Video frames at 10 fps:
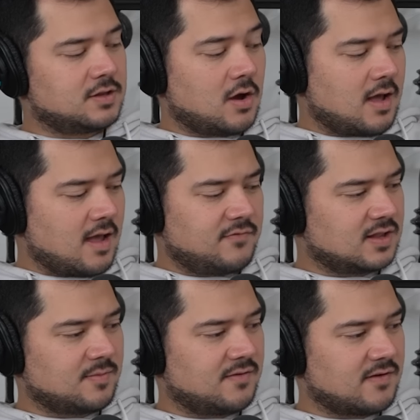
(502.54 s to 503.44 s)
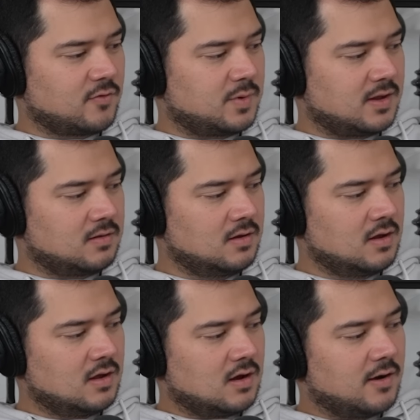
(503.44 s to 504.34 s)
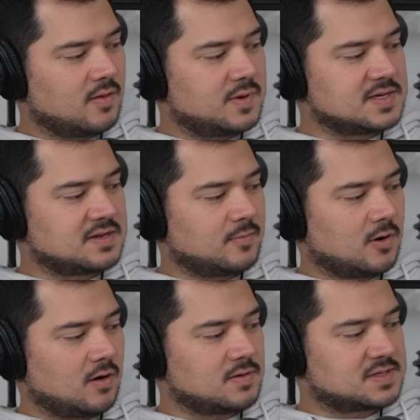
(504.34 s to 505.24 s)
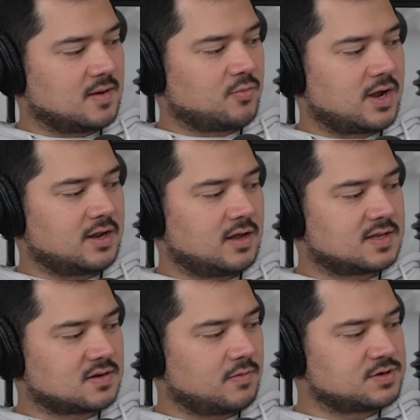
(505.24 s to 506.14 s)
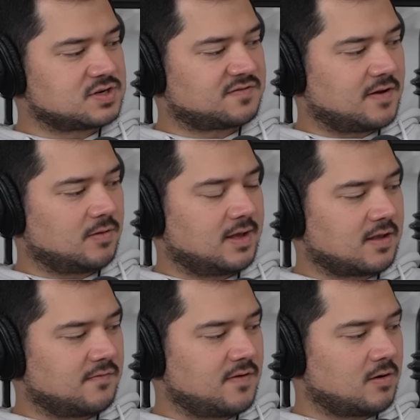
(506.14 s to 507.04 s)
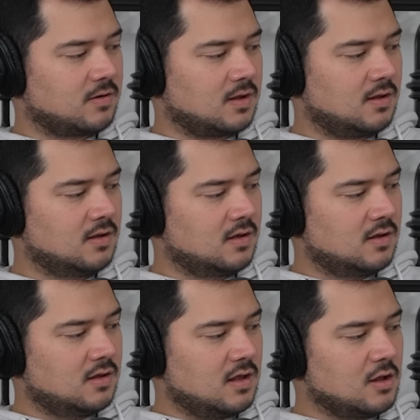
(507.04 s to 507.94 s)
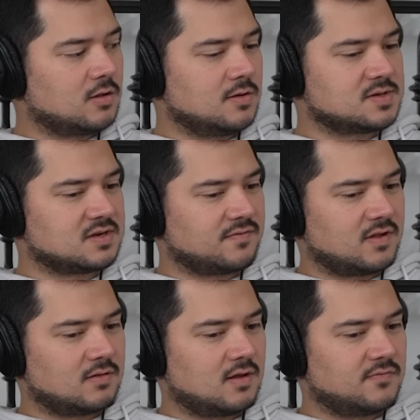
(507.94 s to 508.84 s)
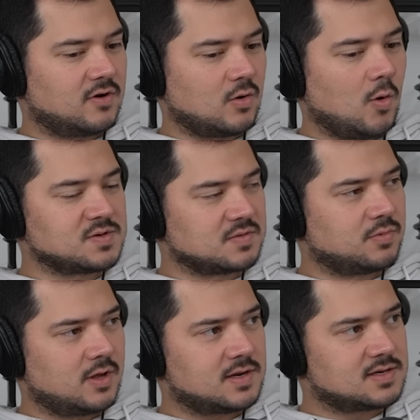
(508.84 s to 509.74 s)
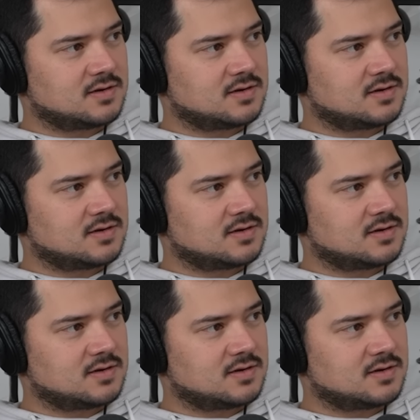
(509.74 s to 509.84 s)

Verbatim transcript: No, every time I've ever been on the PCMR subreddit, it's always just felt like a very inclusive and, and very wholesome place.